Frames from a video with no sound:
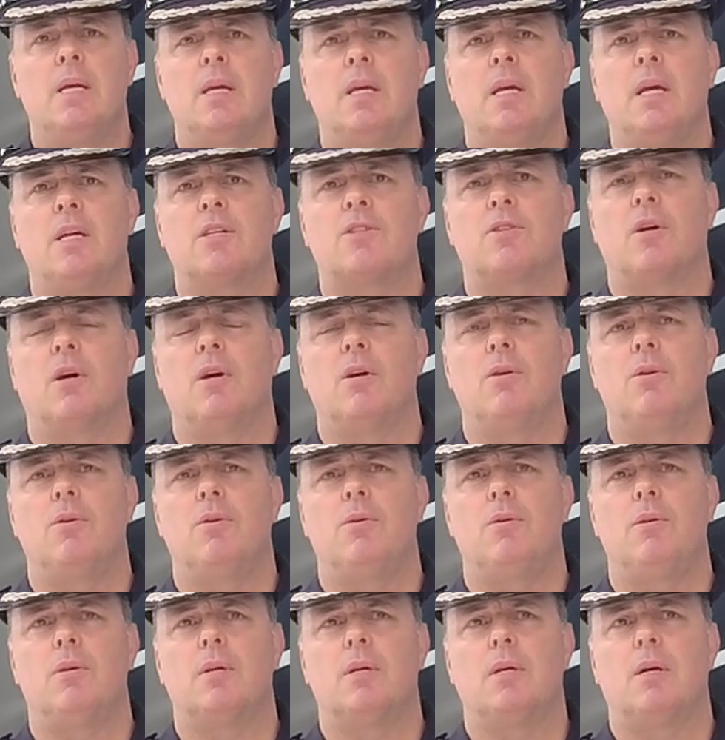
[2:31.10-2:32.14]
Yeah, so
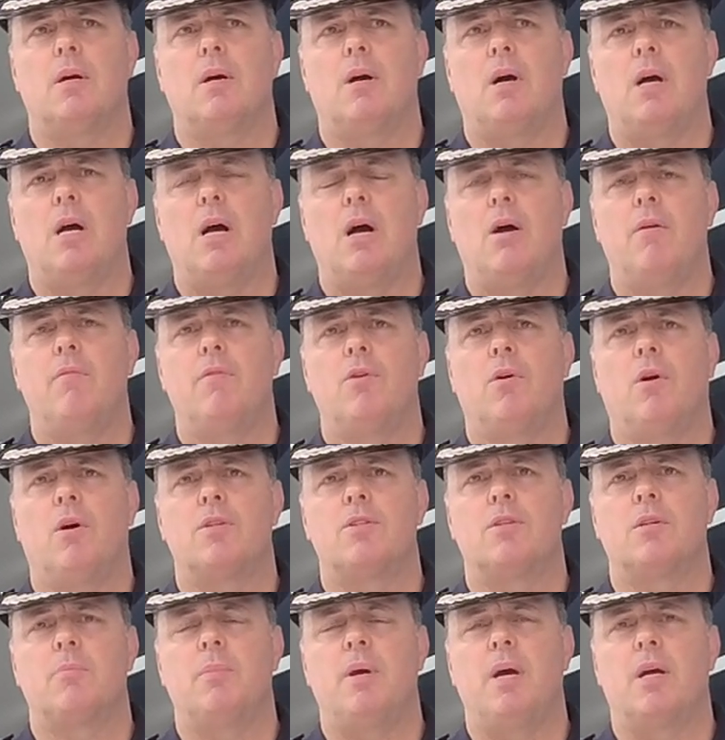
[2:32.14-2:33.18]

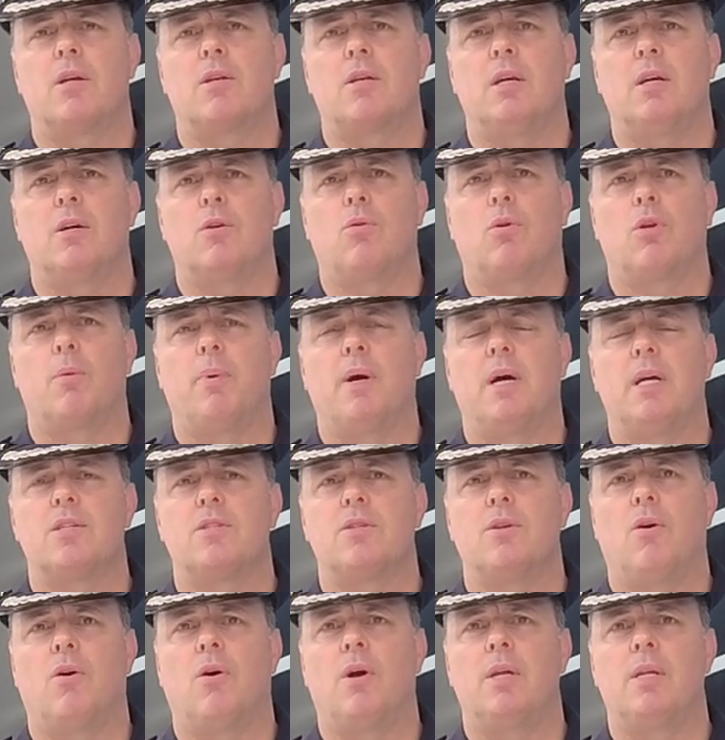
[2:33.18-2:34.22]
overnight at about
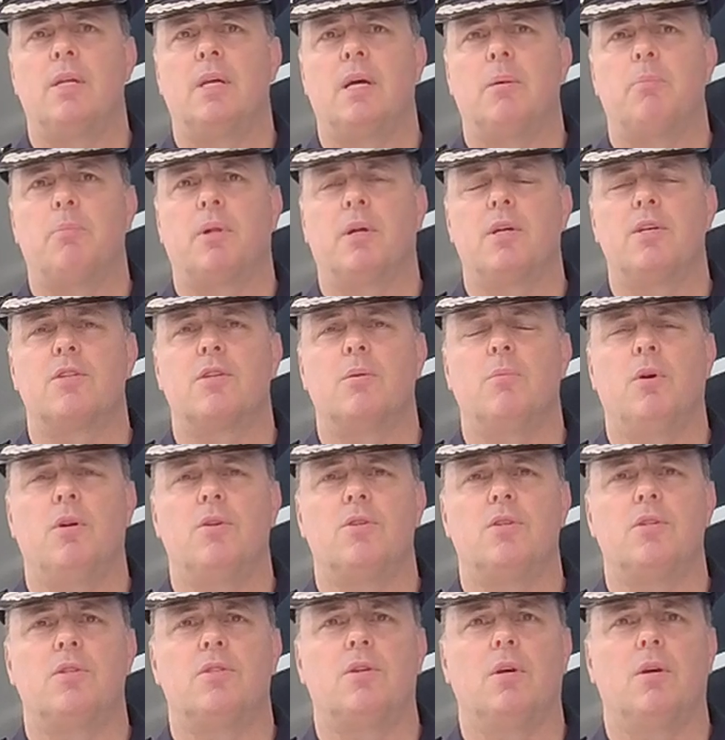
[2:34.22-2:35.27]
9:15, police and
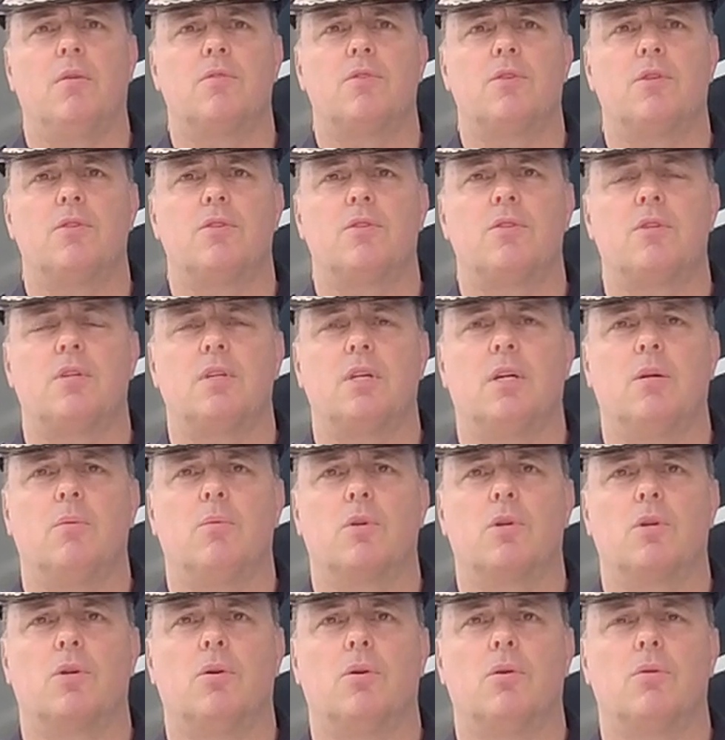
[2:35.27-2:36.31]
emergency services
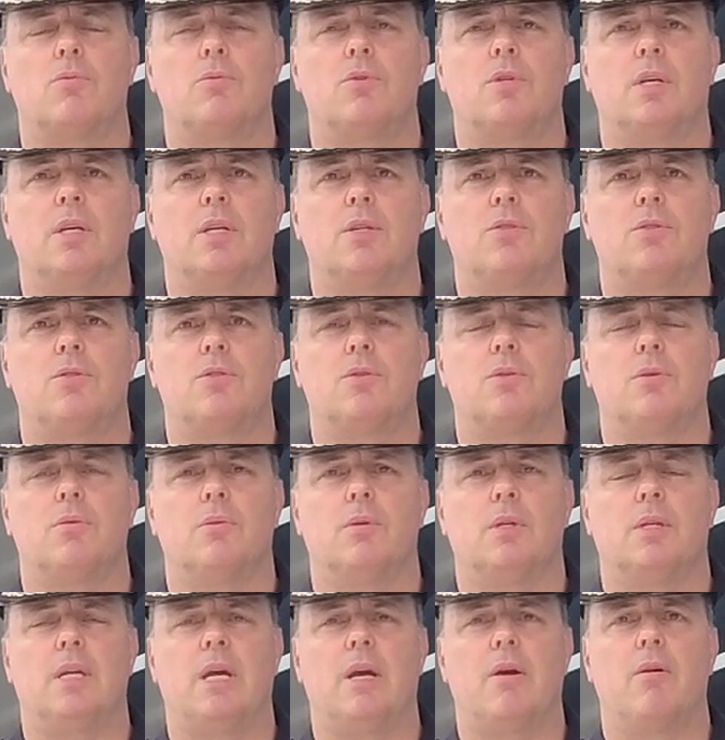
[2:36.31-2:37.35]
were called to
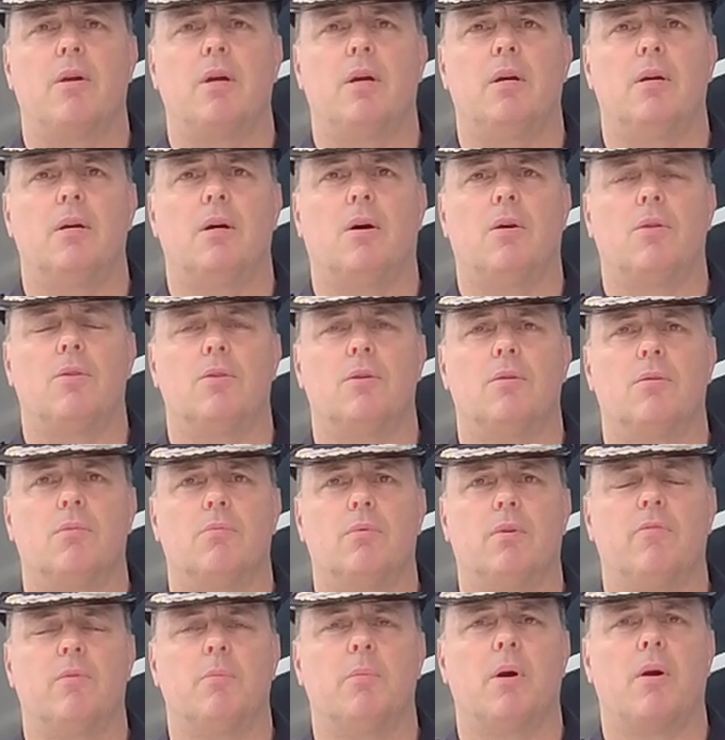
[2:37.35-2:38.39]
an area on the
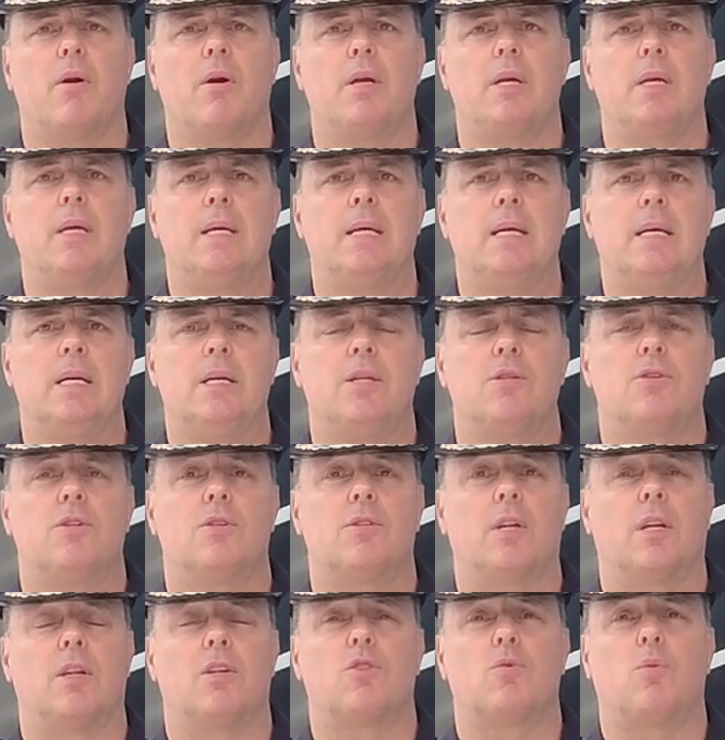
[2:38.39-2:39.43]
River Murray,
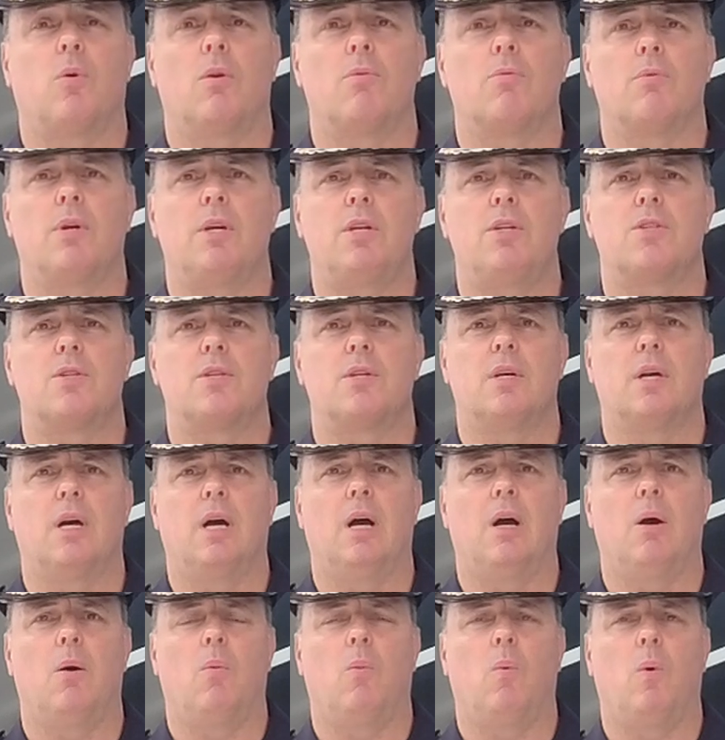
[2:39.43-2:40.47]
just out of Swan Reach,
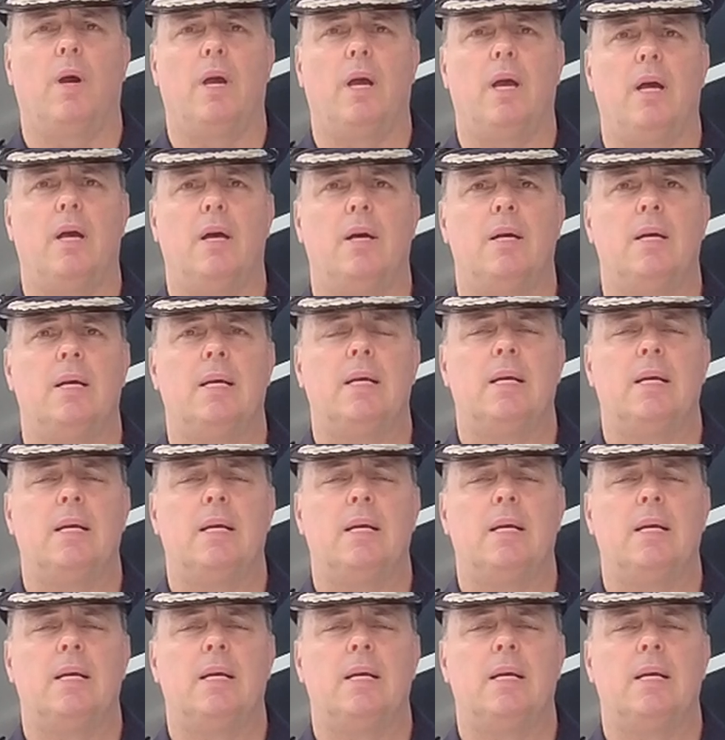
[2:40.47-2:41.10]
where